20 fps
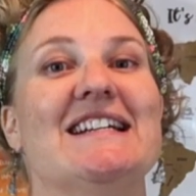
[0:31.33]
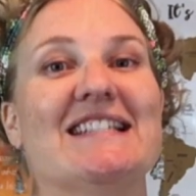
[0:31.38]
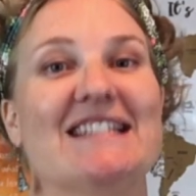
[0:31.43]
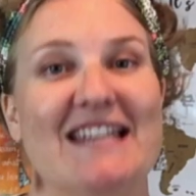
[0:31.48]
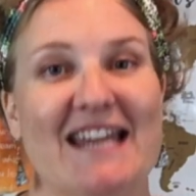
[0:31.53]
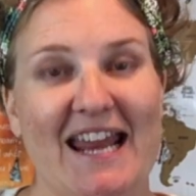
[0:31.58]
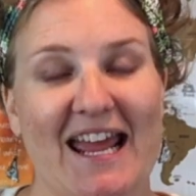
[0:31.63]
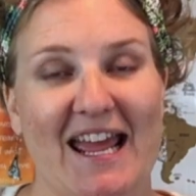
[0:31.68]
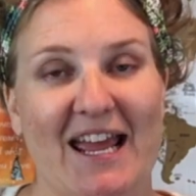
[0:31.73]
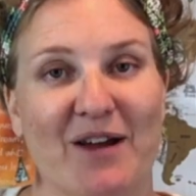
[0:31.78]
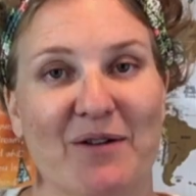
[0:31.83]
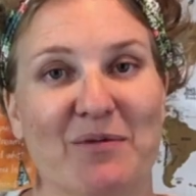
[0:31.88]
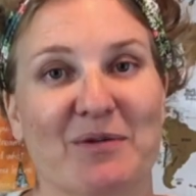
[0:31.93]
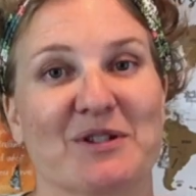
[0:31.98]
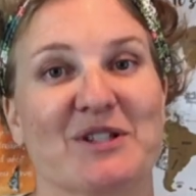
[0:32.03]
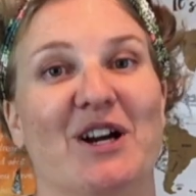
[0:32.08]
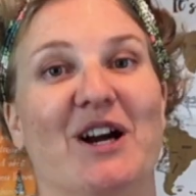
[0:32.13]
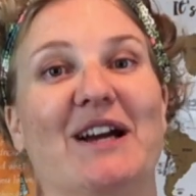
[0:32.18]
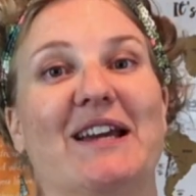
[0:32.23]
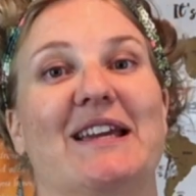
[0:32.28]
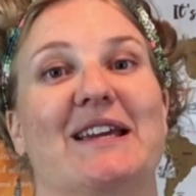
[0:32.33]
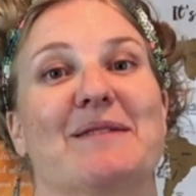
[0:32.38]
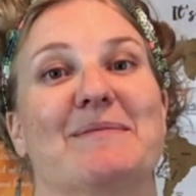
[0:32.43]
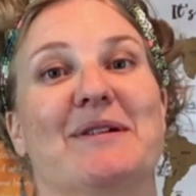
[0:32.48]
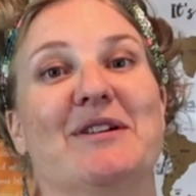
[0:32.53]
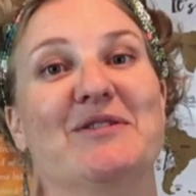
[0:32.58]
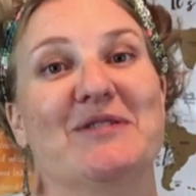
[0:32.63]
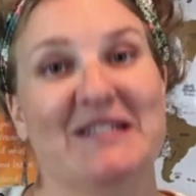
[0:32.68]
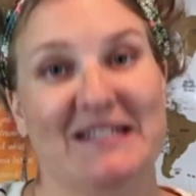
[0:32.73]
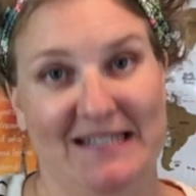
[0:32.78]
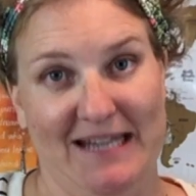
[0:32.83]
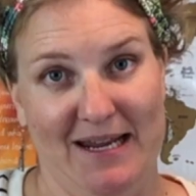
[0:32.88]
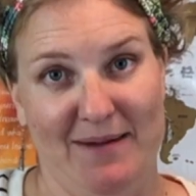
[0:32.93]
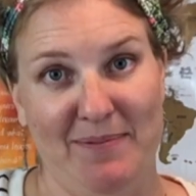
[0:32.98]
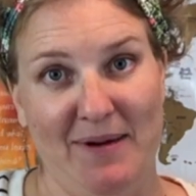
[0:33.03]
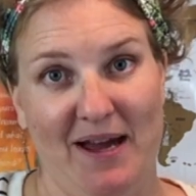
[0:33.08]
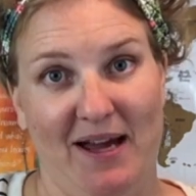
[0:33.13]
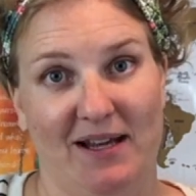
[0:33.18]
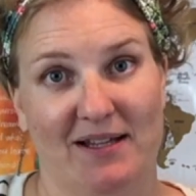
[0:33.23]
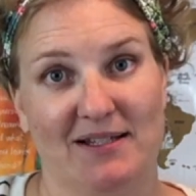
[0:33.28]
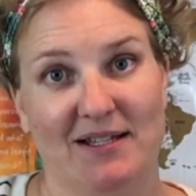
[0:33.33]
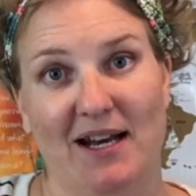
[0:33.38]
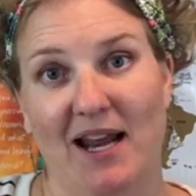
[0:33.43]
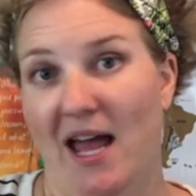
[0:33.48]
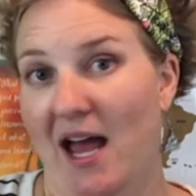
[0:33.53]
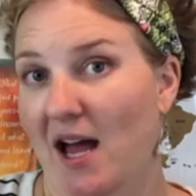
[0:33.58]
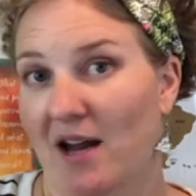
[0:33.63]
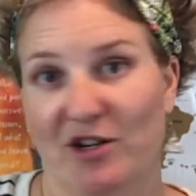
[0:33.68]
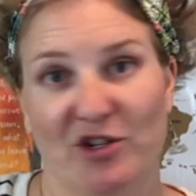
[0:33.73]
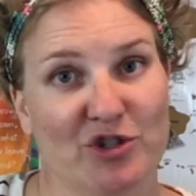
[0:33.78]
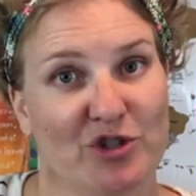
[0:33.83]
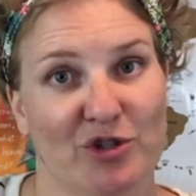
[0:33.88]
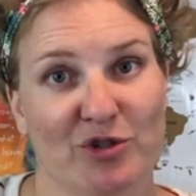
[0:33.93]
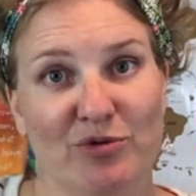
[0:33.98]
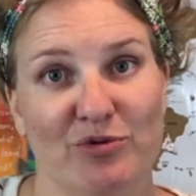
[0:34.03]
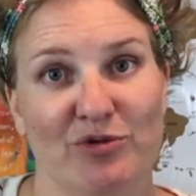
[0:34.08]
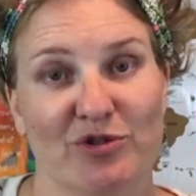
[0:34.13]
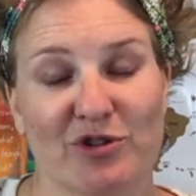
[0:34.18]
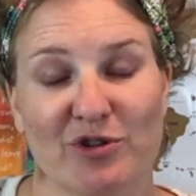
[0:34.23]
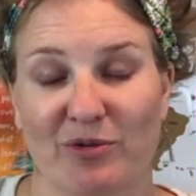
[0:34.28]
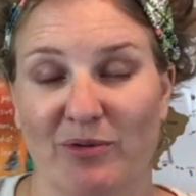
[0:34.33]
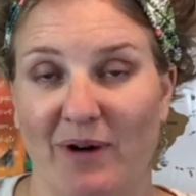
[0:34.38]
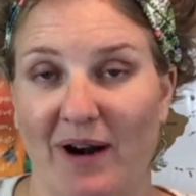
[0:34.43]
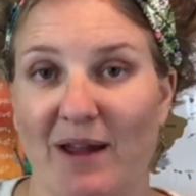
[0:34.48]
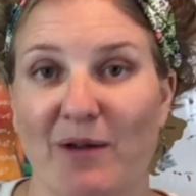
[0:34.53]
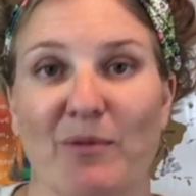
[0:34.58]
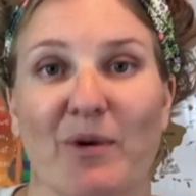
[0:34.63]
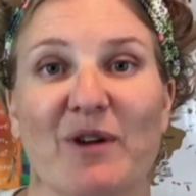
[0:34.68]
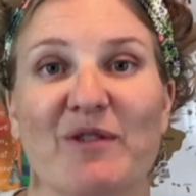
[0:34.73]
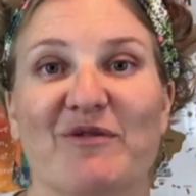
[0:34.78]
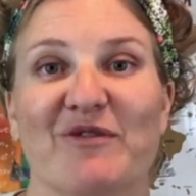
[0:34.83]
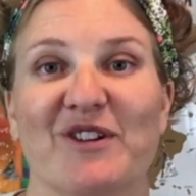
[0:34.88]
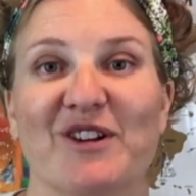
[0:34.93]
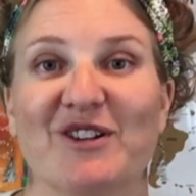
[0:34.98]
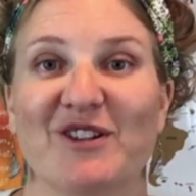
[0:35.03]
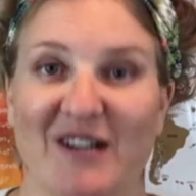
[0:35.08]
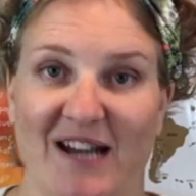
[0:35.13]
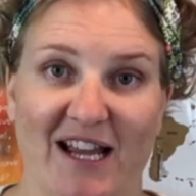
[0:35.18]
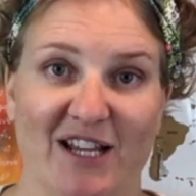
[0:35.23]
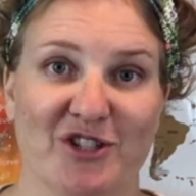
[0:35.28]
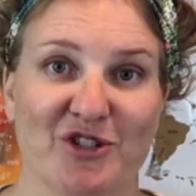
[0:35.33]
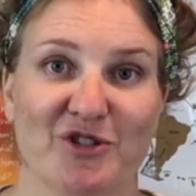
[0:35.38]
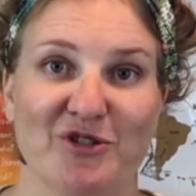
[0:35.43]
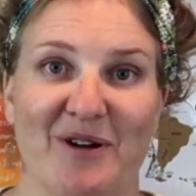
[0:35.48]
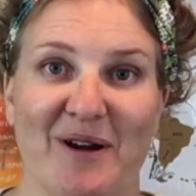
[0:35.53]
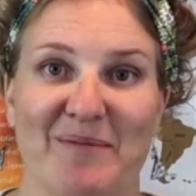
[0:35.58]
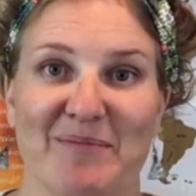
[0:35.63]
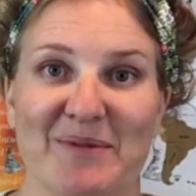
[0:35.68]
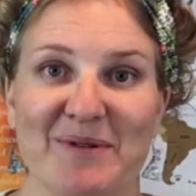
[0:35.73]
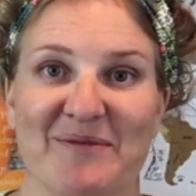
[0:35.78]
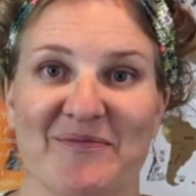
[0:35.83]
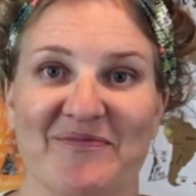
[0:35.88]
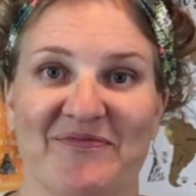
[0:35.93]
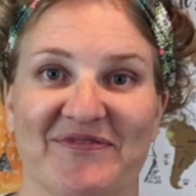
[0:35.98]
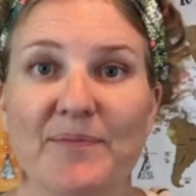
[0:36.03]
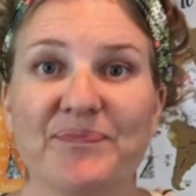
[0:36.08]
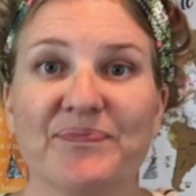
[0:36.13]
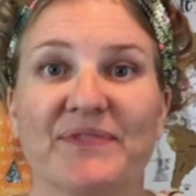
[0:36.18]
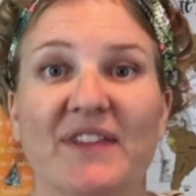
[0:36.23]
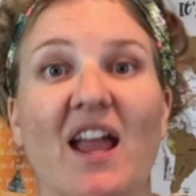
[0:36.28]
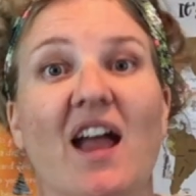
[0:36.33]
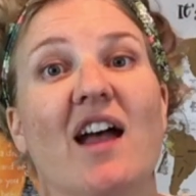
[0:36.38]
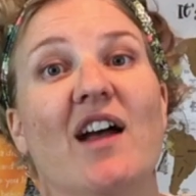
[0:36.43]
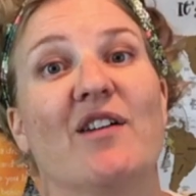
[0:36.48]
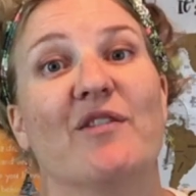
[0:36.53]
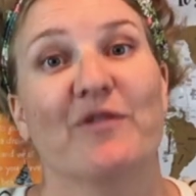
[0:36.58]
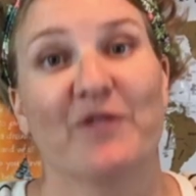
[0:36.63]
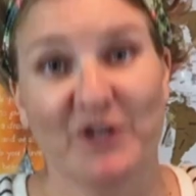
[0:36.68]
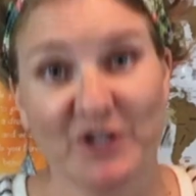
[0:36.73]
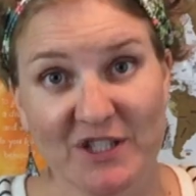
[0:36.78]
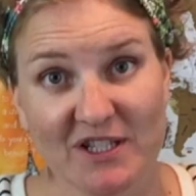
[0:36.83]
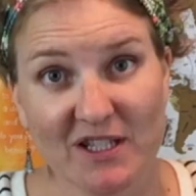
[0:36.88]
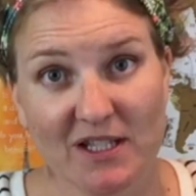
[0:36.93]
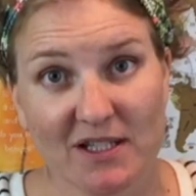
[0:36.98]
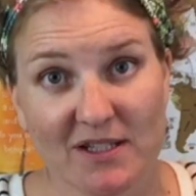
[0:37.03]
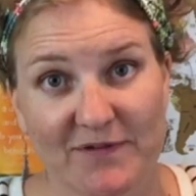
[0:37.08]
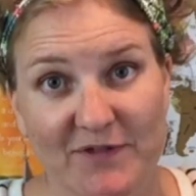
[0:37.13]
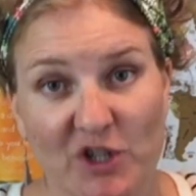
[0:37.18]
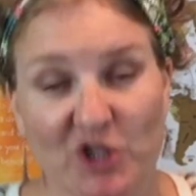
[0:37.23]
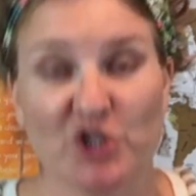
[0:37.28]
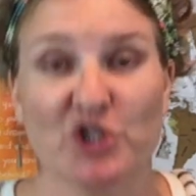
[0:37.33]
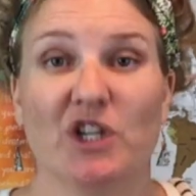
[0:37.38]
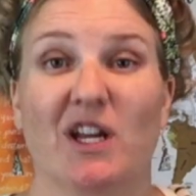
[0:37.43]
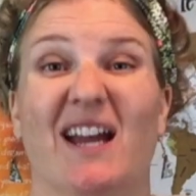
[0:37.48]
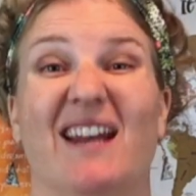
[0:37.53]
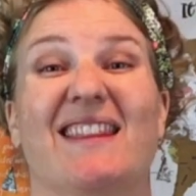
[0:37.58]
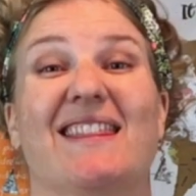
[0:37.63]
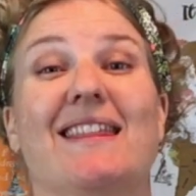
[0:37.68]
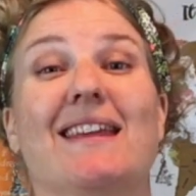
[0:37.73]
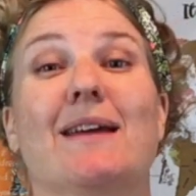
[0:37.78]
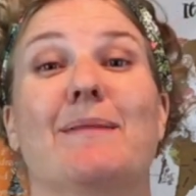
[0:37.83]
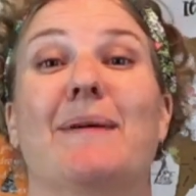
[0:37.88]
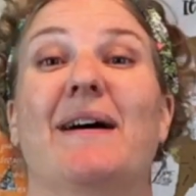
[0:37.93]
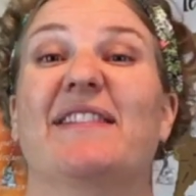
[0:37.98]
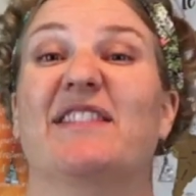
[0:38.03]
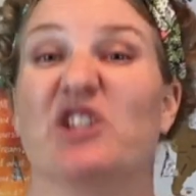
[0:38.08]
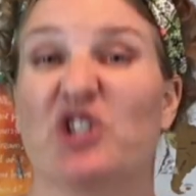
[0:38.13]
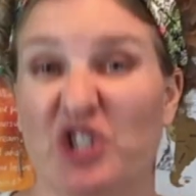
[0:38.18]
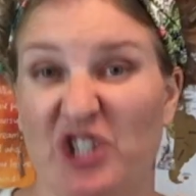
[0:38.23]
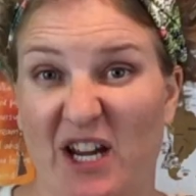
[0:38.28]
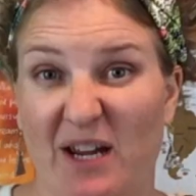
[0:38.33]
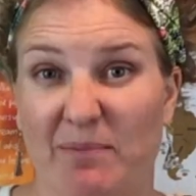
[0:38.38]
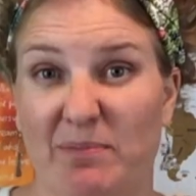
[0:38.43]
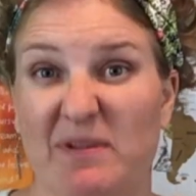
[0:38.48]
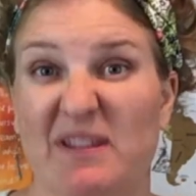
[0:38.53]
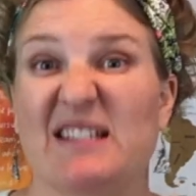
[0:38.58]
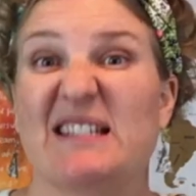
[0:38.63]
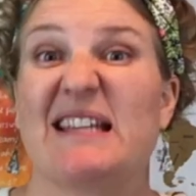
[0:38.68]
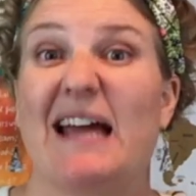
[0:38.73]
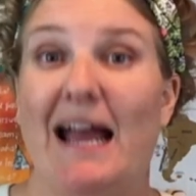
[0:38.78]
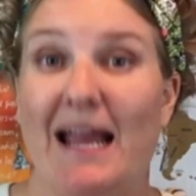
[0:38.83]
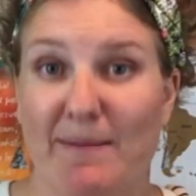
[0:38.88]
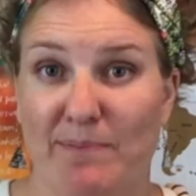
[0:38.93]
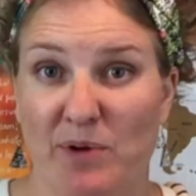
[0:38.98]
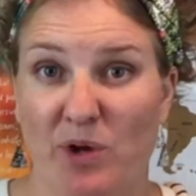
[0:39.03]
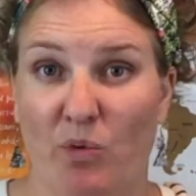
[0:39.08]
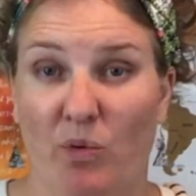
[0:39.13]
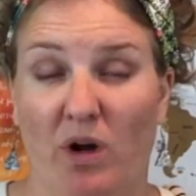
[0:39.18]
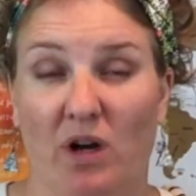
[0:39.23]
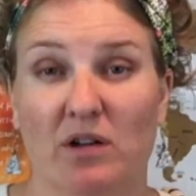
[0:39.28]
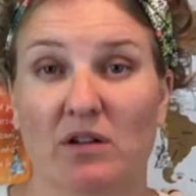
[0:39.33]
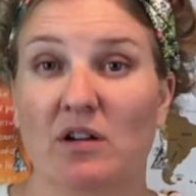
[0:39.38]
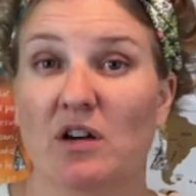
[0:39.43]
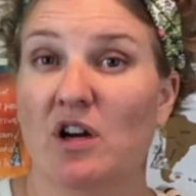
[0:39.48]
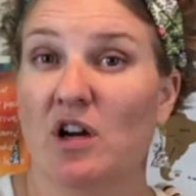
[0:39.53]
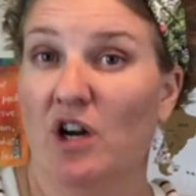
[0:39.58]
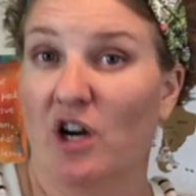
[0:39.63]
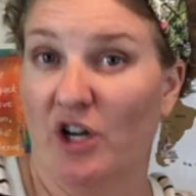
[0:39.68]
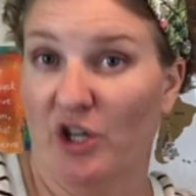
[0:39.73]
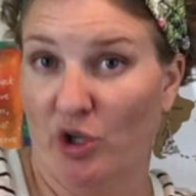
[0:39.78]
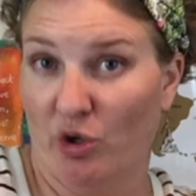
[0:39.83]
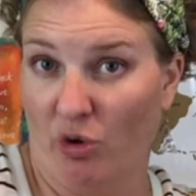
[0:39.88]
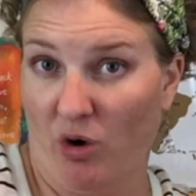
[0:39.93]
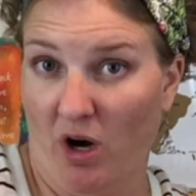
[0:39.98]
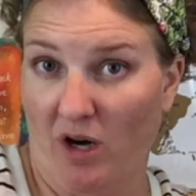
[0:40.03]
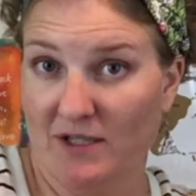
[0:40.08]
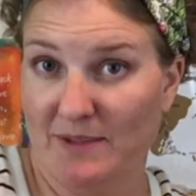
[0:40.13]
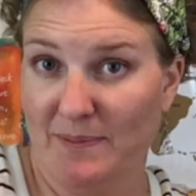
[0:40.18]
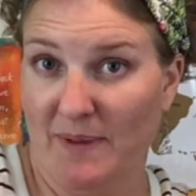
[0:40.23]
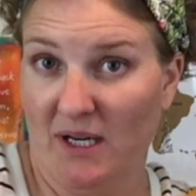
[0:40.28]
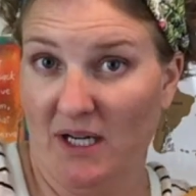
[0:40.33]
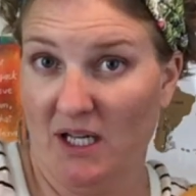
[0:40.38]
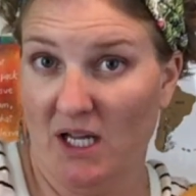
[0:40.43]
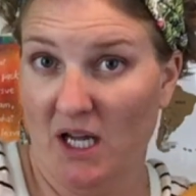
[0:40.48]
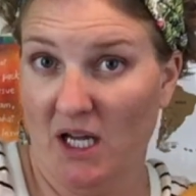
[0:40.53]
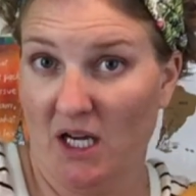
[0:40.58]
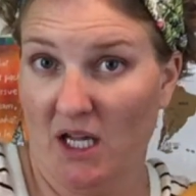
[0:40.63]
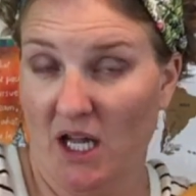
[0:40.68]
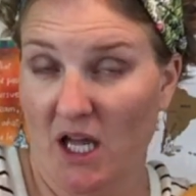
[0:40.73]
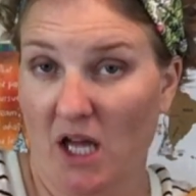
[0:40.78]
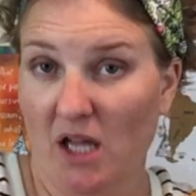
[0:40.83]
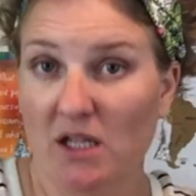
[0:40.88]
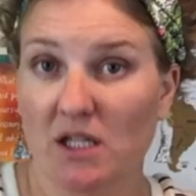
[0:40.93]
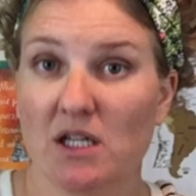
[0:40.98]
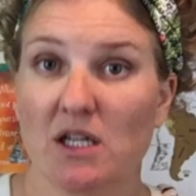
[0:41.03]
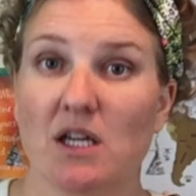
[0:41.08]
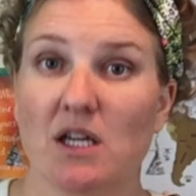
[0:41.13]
Today, we're talking about day packs and how to choose the right one for your next trip. First things first, you got to think about the shape, the type you want. Are you a crossbody kind of gal?